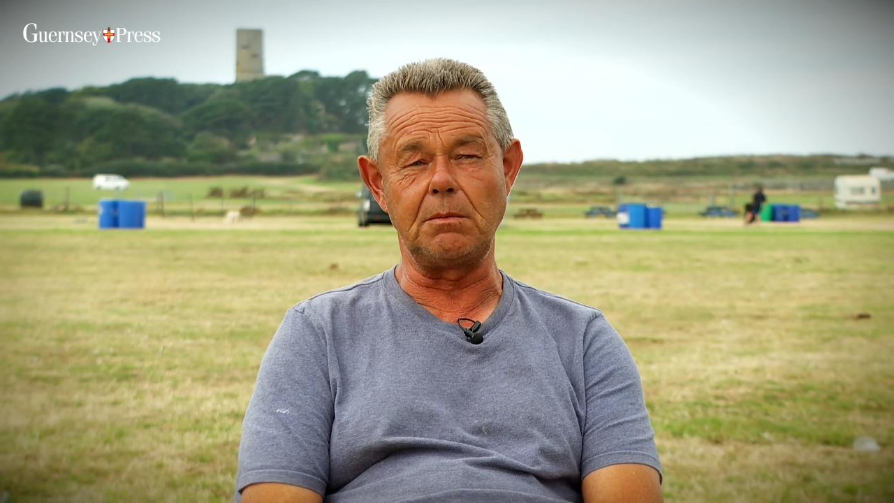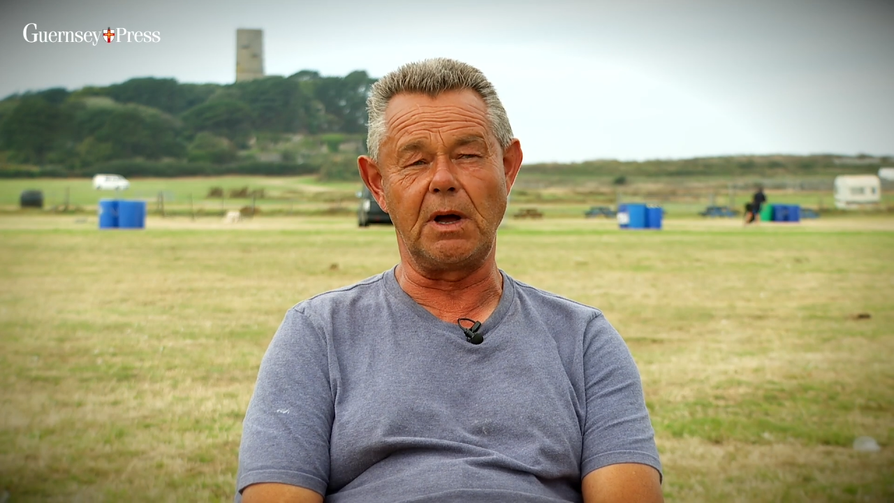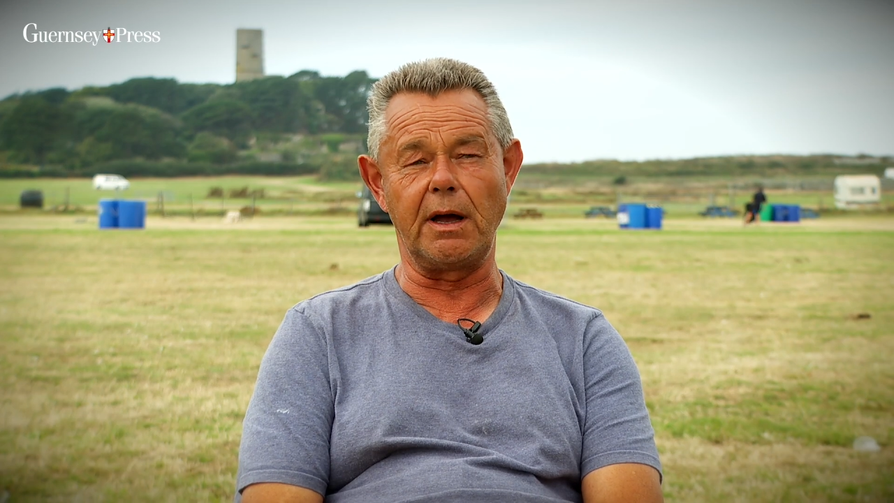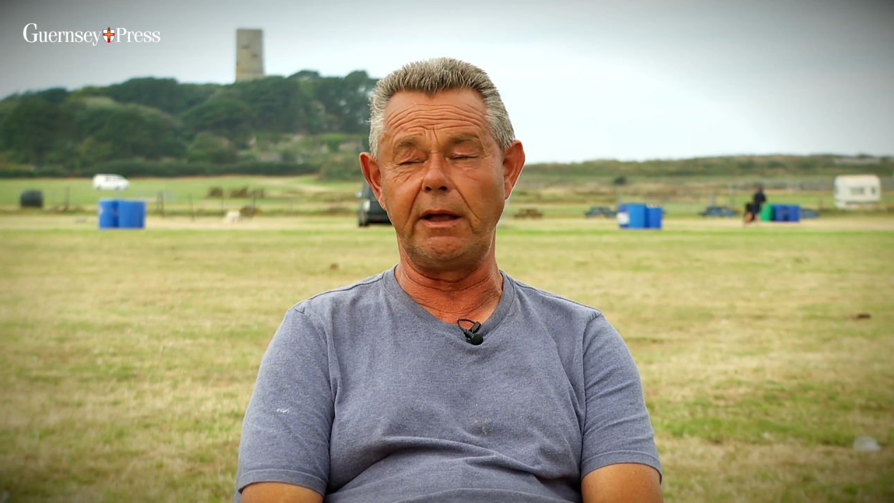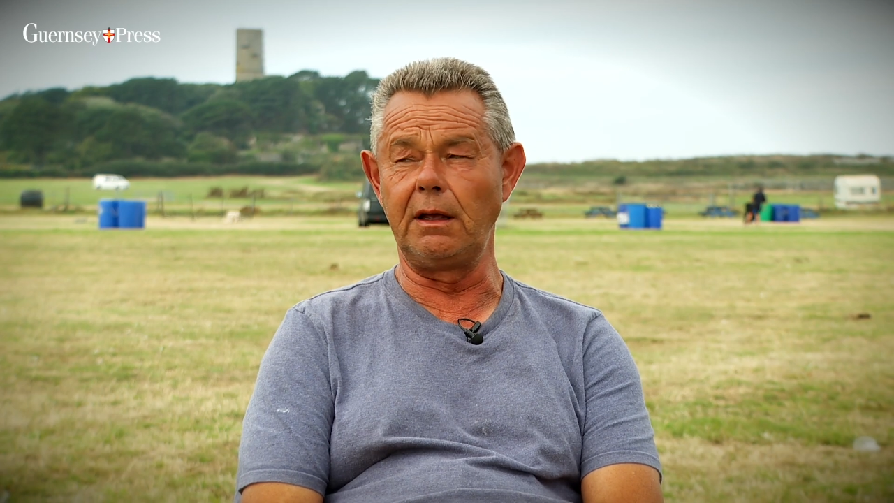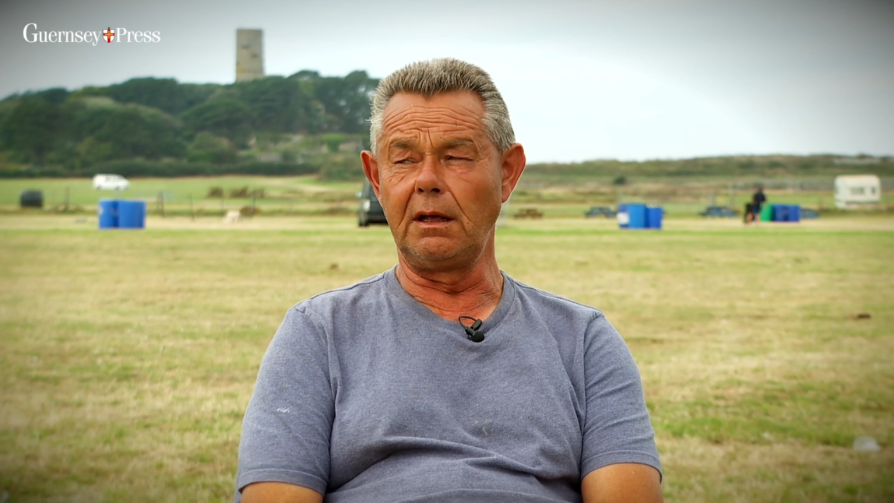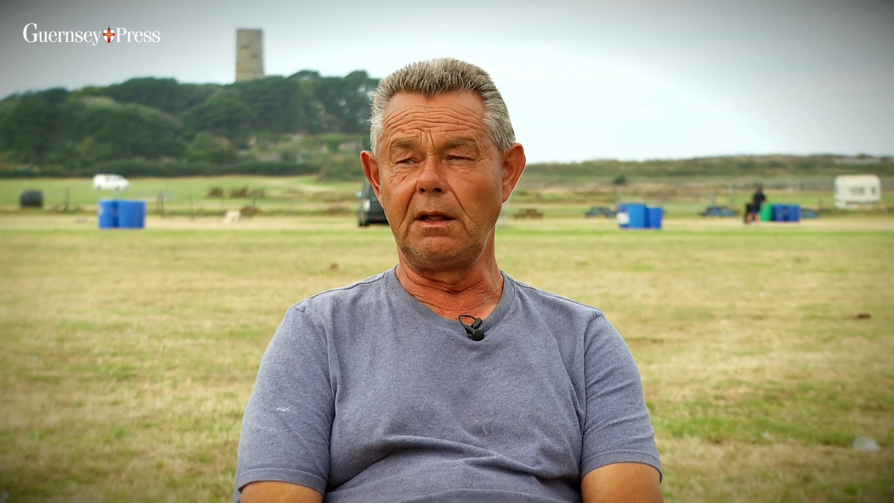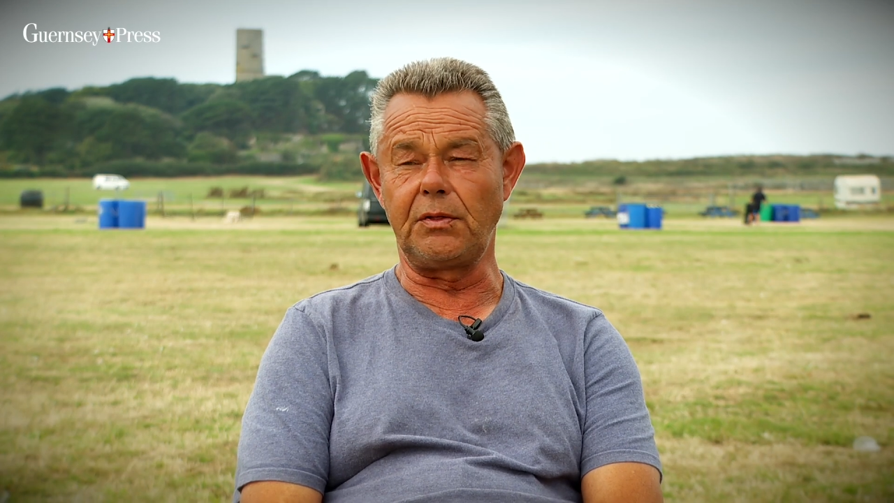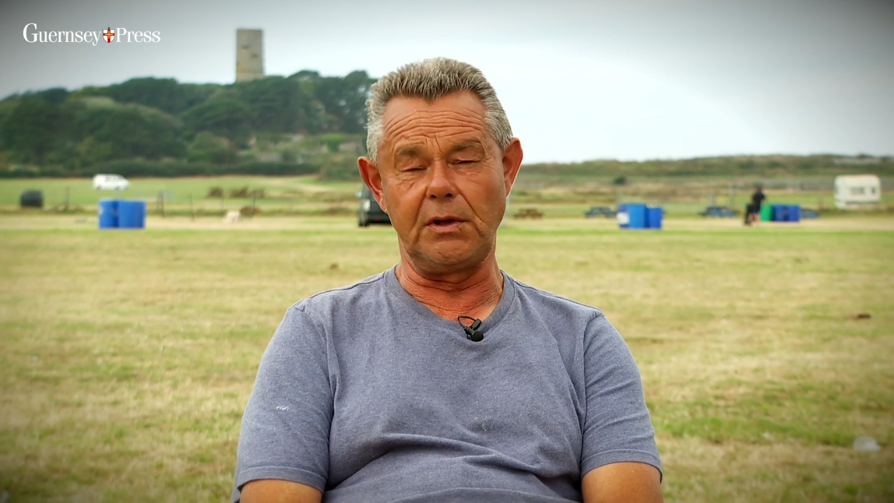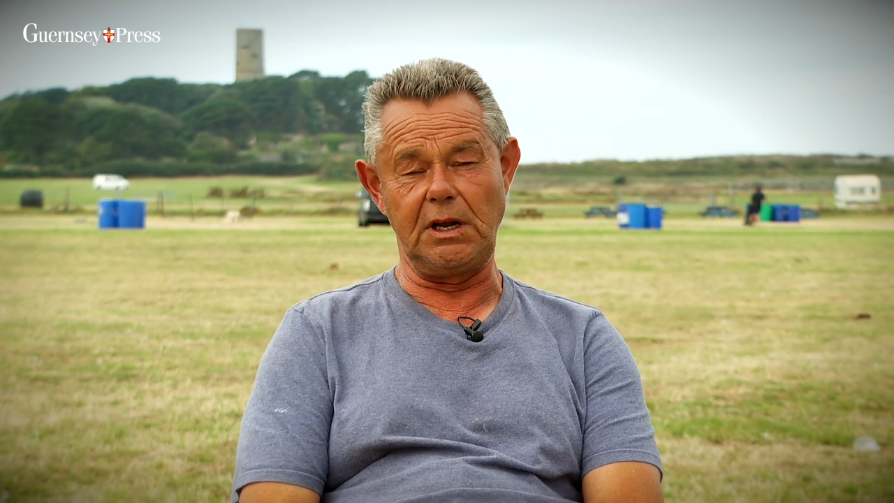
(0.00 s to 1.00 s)
In my
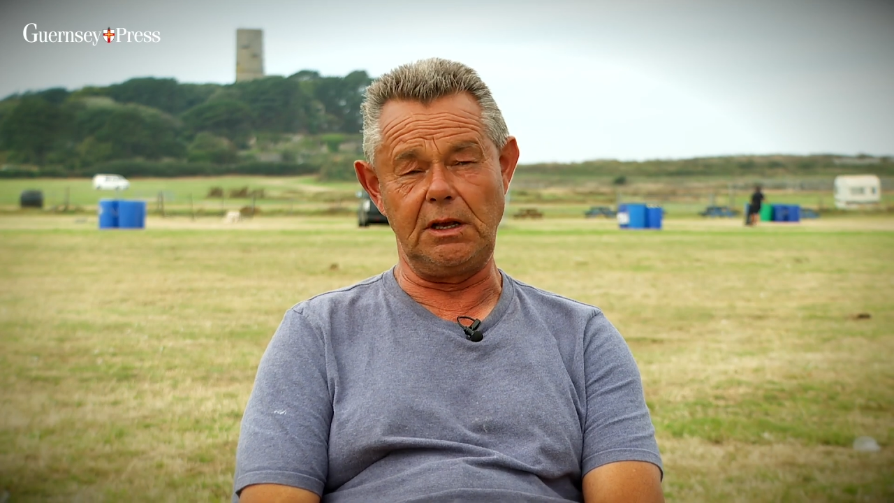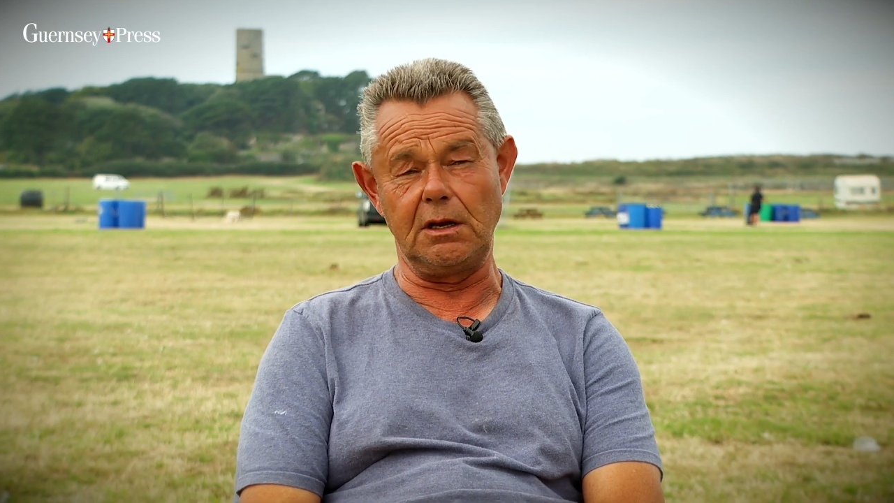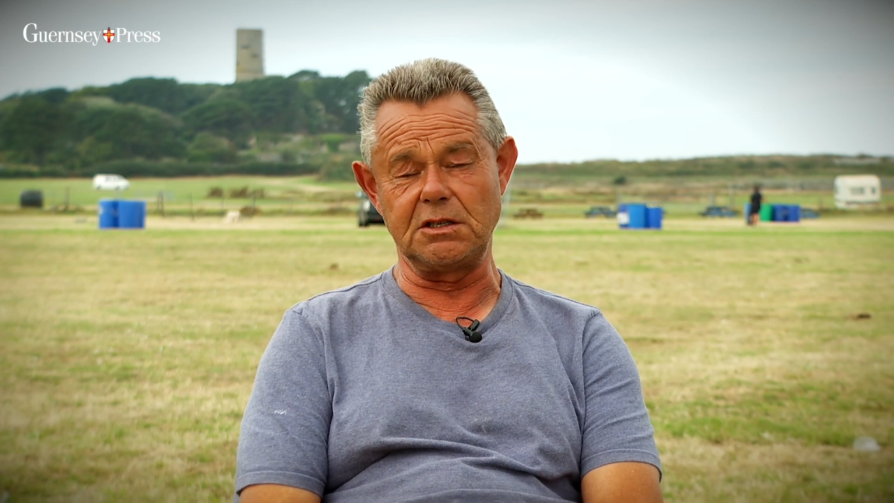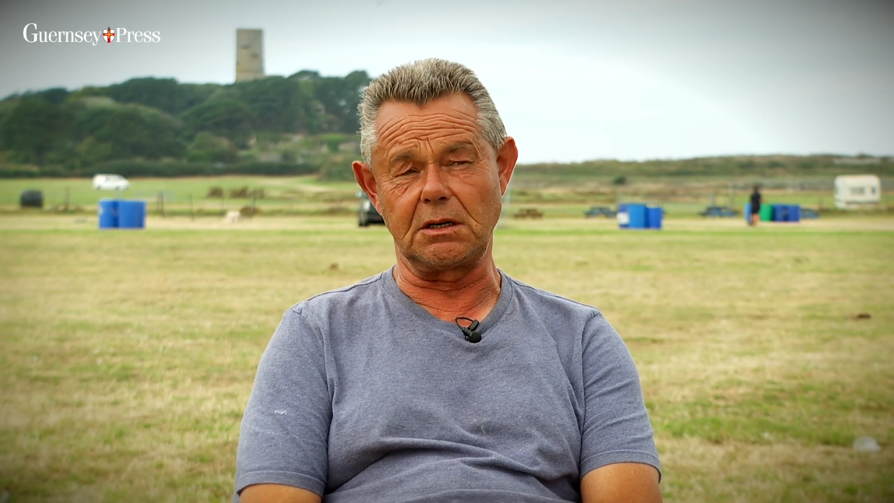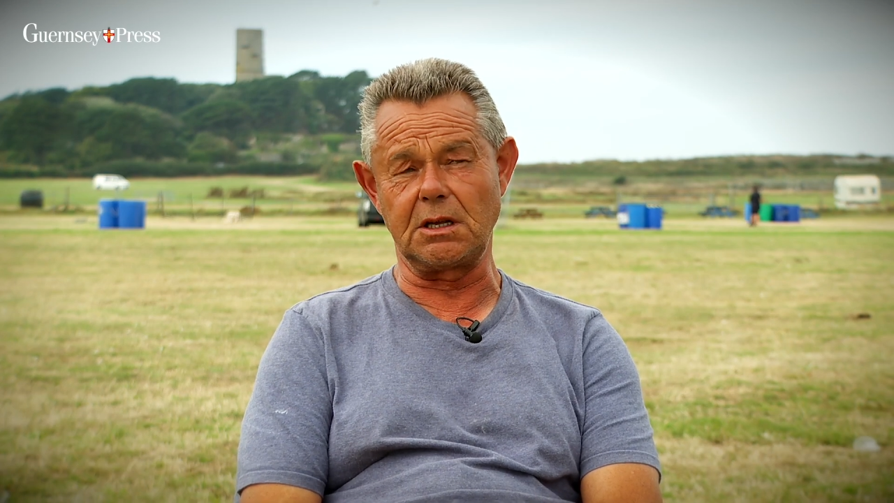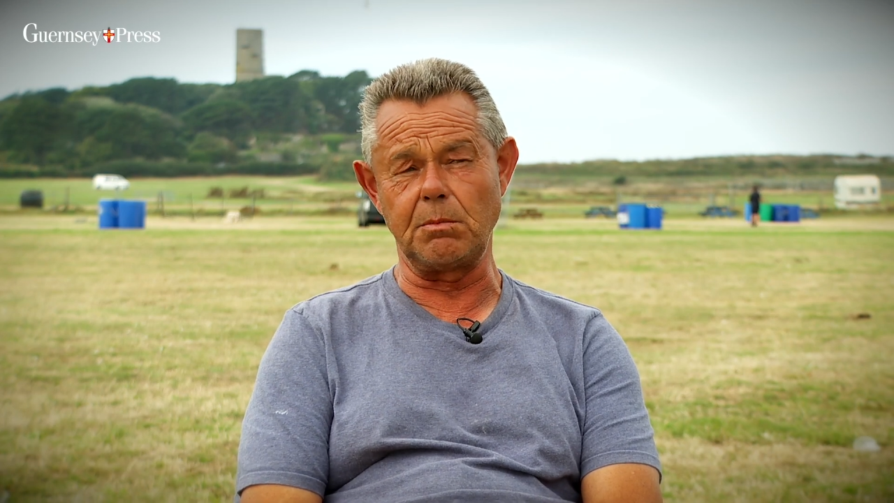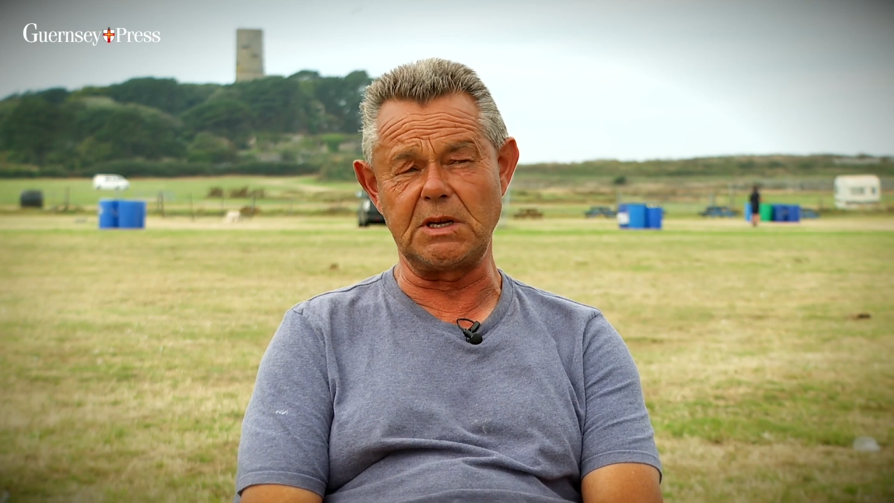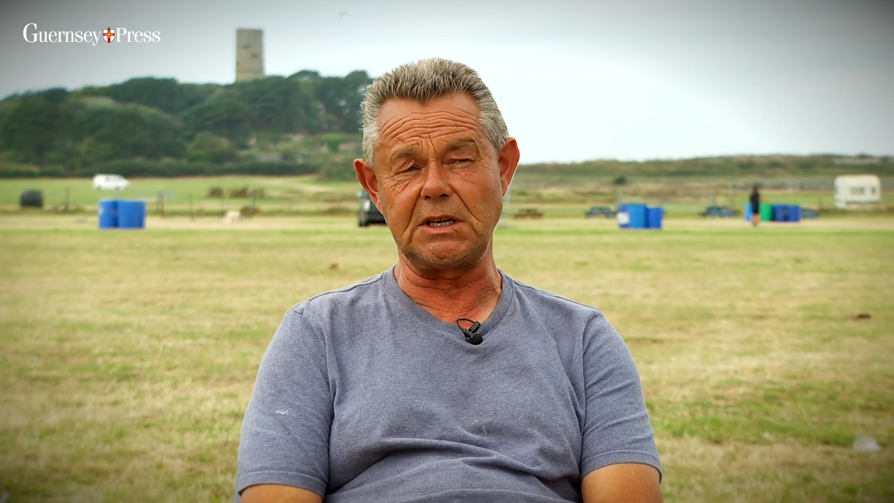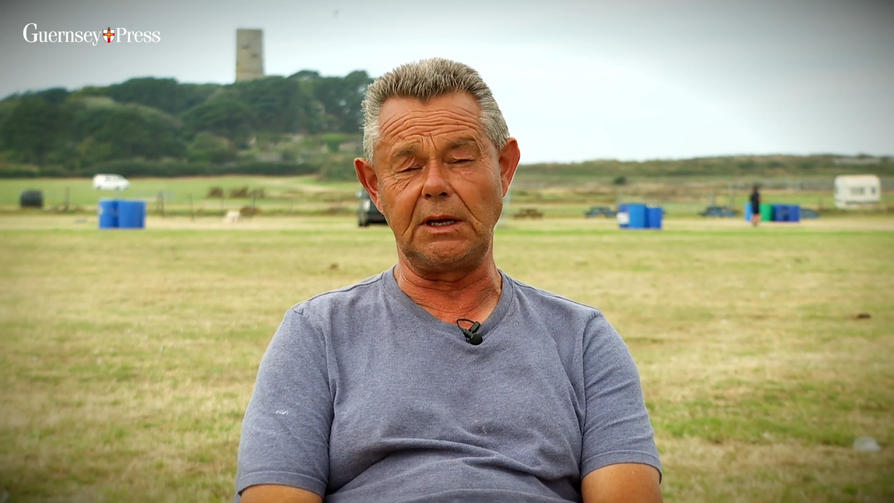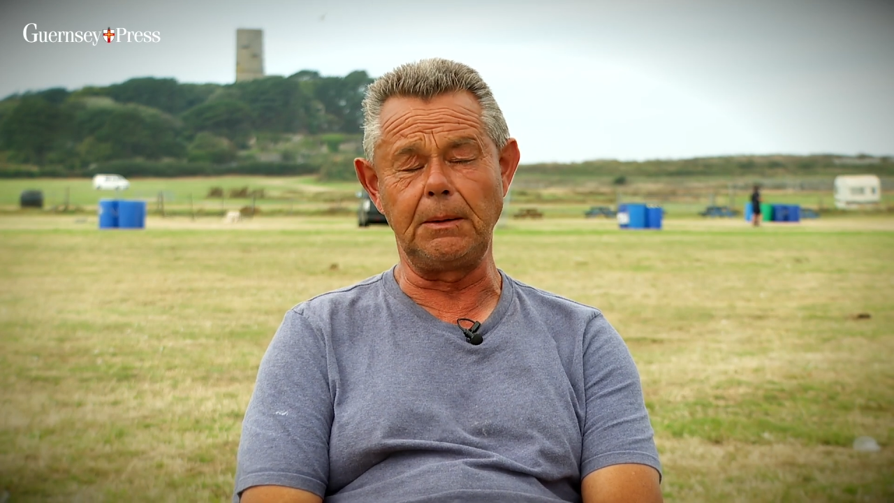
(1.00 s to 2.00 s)
30 years on
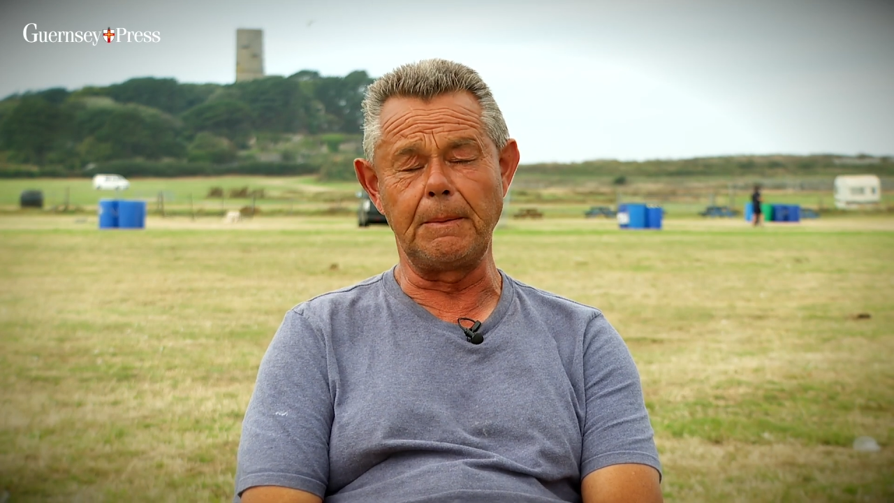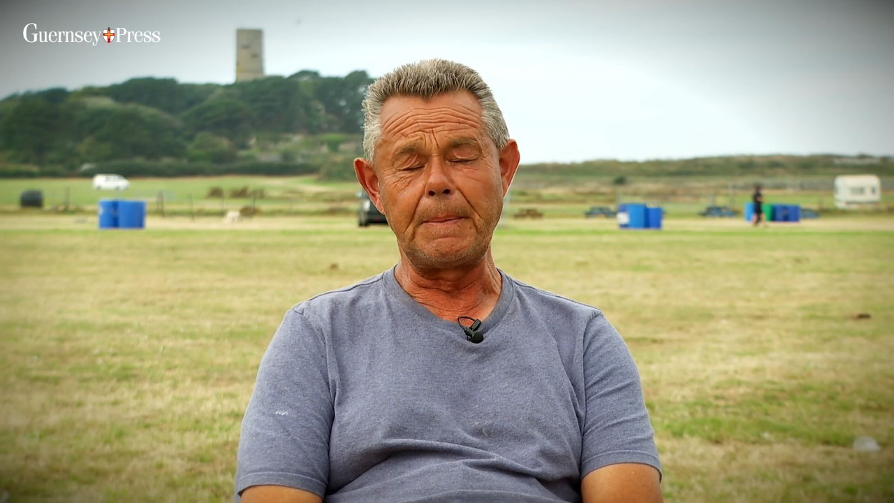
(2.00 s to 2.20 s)
committee,